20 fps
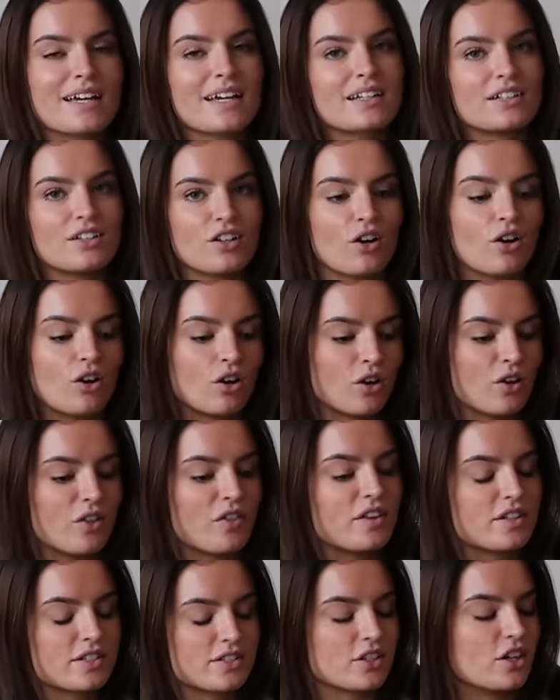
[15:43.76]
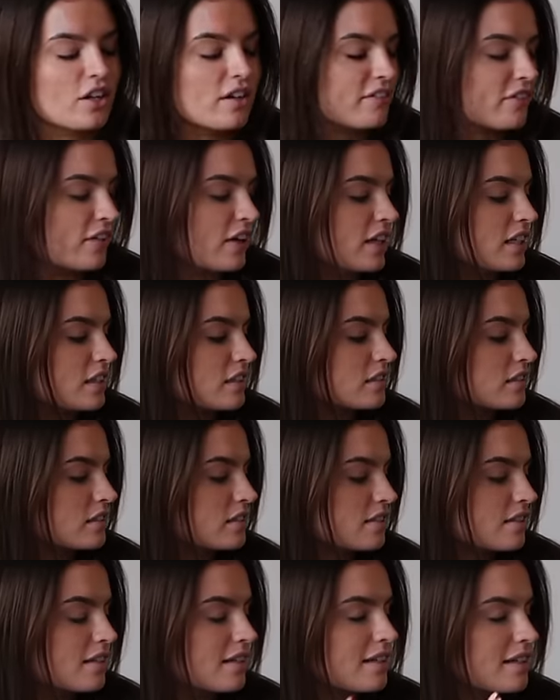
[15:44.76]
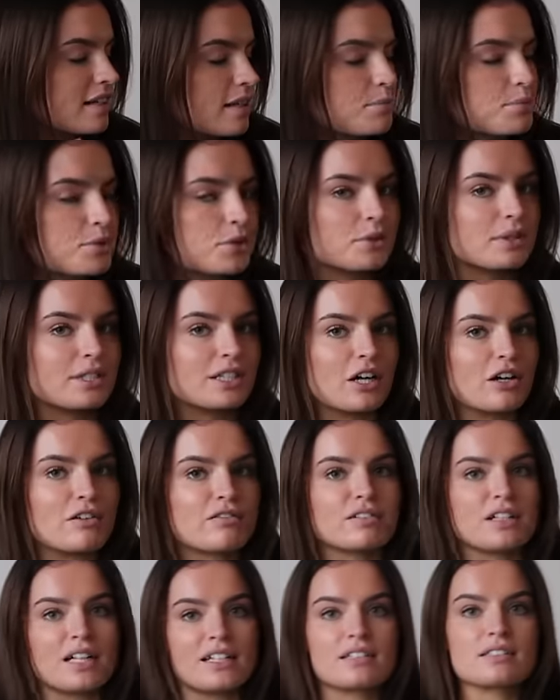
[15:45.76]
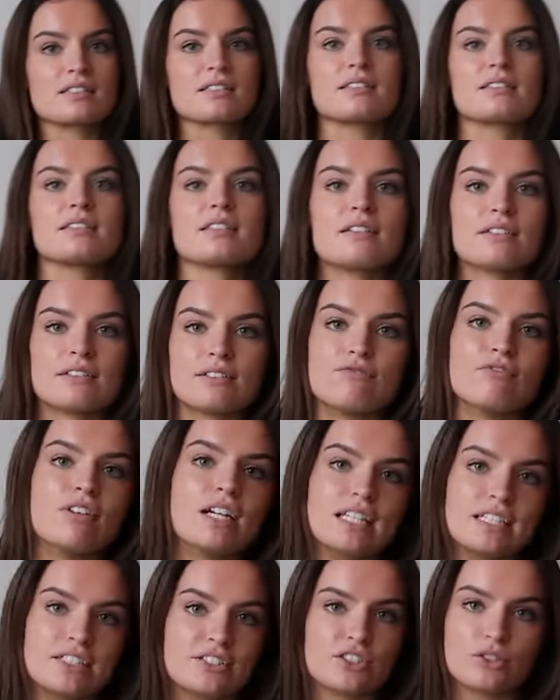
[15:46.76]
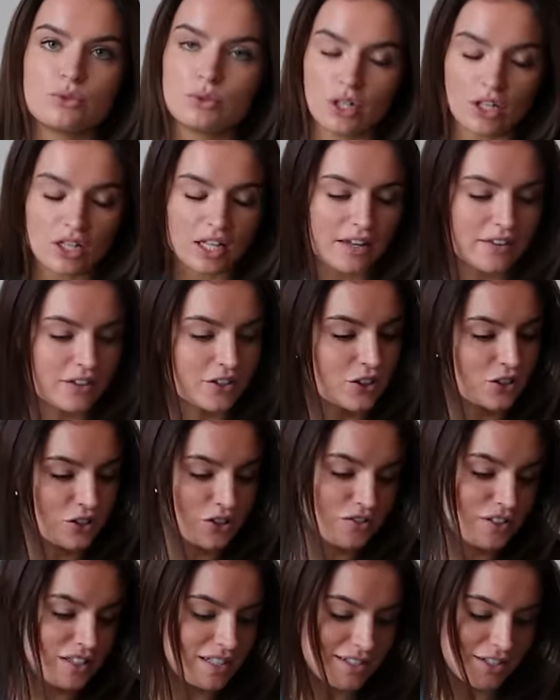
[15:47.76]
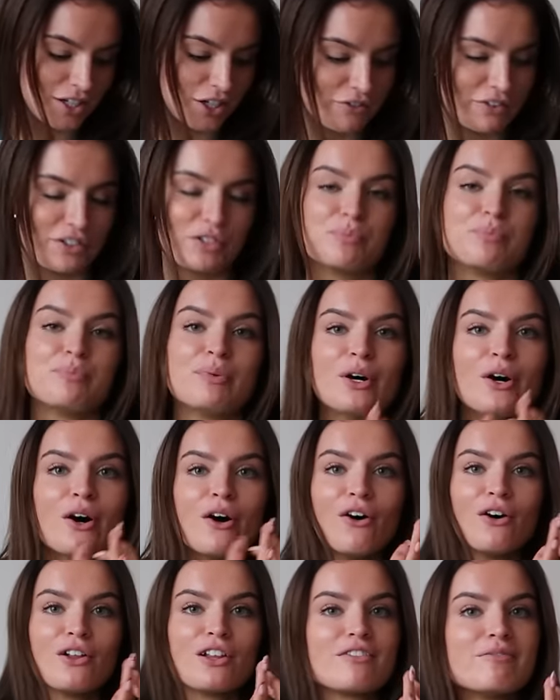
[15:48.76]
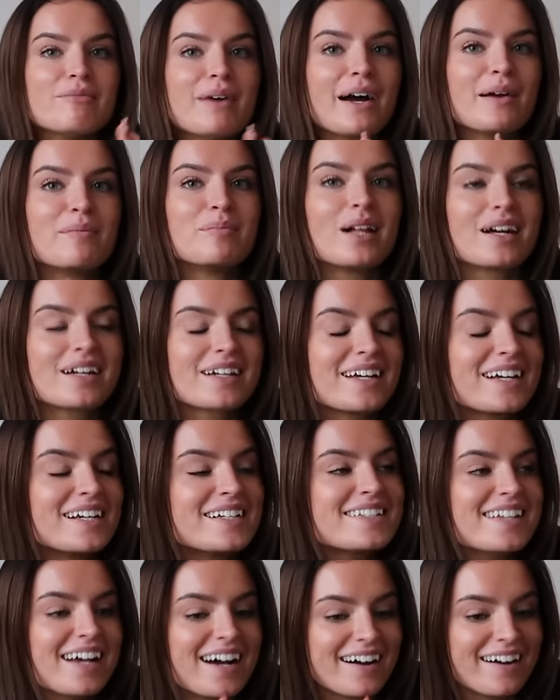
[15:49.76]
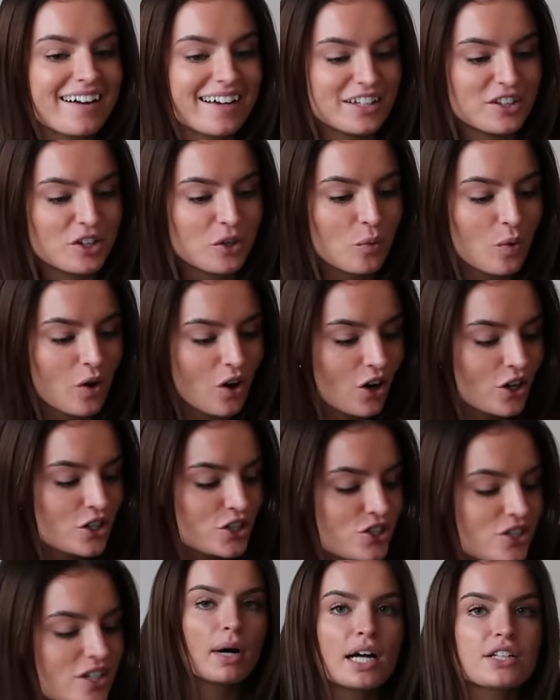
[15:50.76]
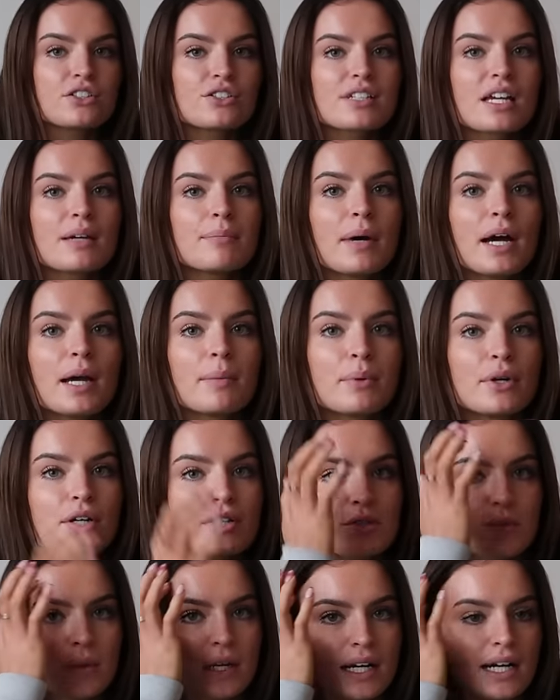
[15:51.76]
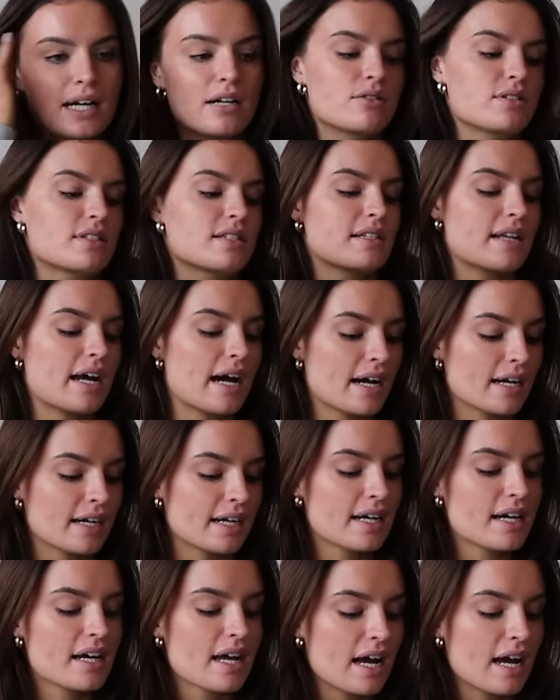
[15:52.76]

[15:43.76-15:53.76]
ignore the sofa. It looks absolutely awful. I just really do not like the color of these sofas, but all of my blankets are in the wash. But I just had my post-workout snack